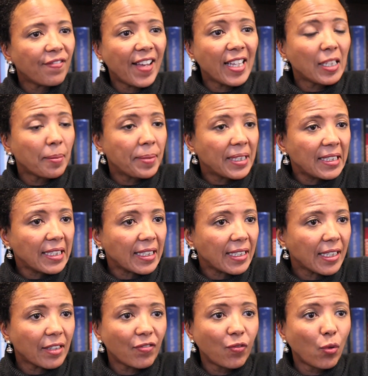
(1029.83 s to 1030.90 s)
availability
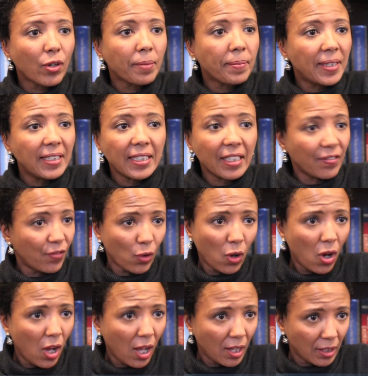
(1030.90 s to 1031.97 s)
and affordability for
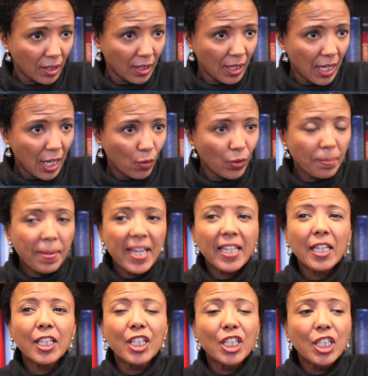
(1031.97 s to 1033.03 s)
all would
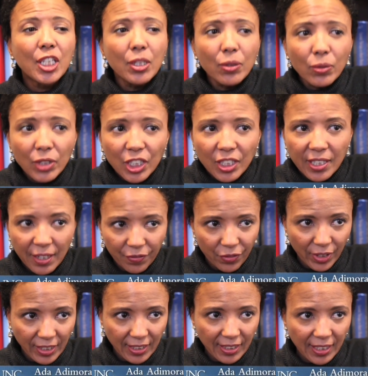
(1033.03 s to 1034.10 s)
make a huge
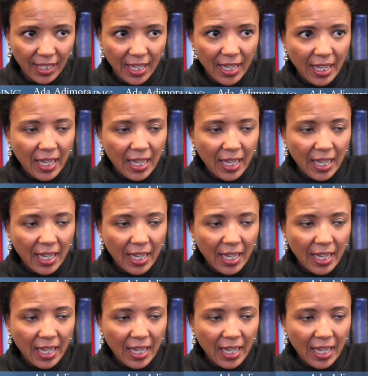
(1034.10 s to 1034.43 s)
difference